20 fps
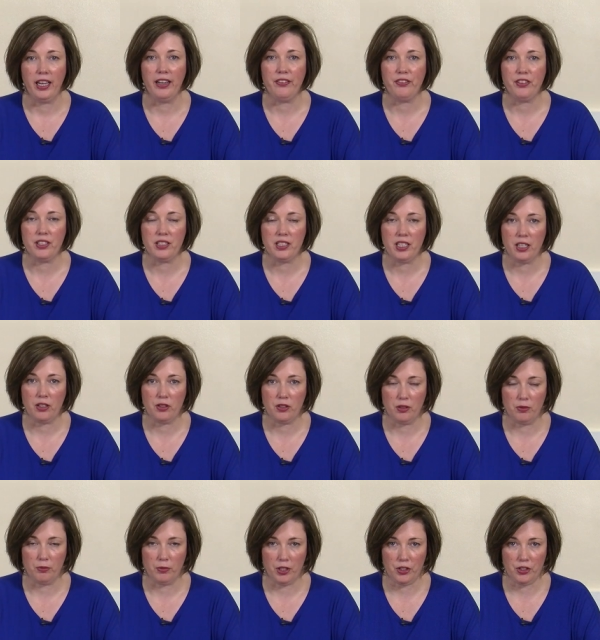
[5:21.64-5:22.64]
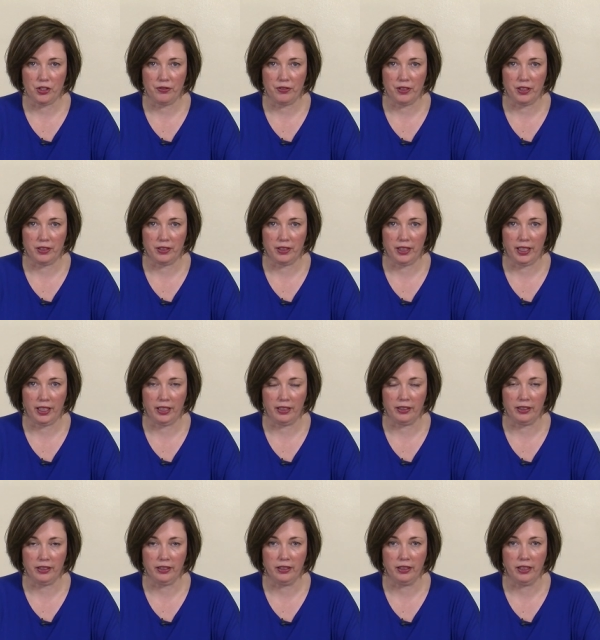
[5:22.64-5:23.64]
If you take too much of your
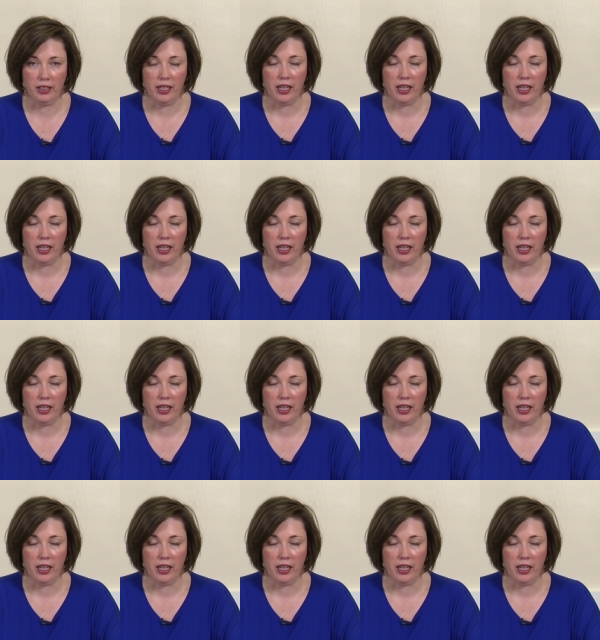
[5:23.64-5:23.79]
inhaler,